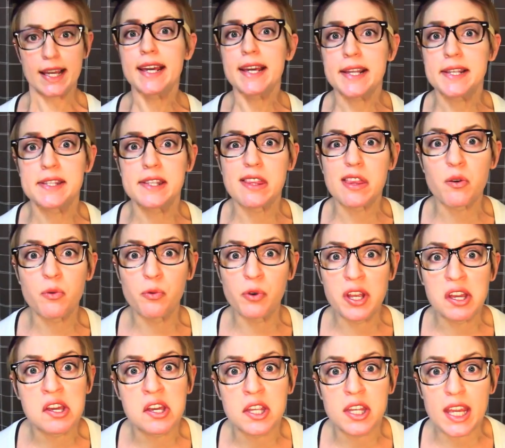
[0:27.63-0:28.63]
He's the
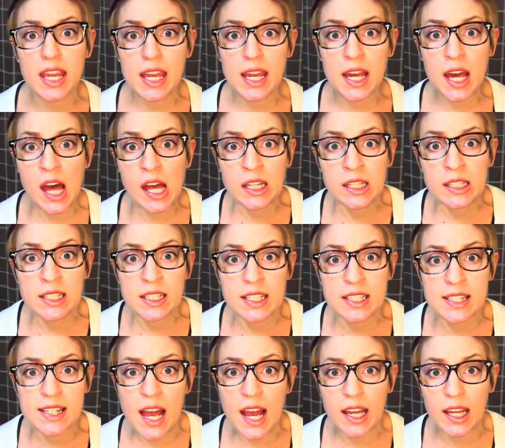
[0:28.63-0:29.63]
real Lee
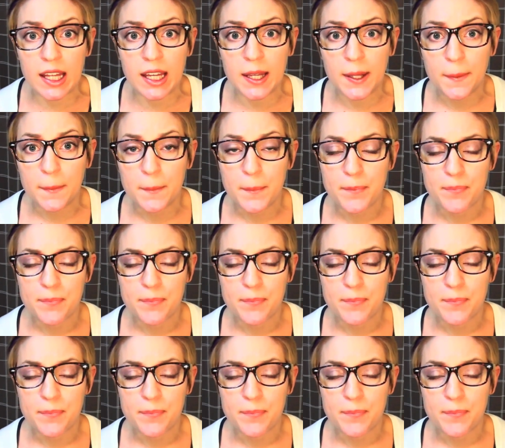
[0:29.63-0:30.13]
Kang-seok.